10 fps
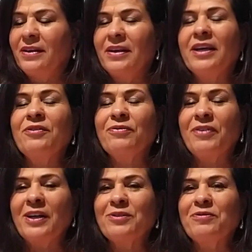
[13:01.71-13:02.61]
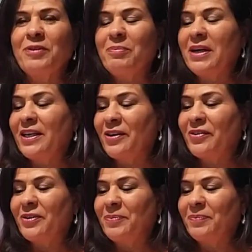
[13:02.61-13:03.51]
It felt
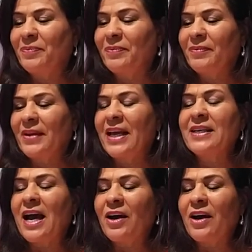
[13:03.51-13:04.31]
familiar. And I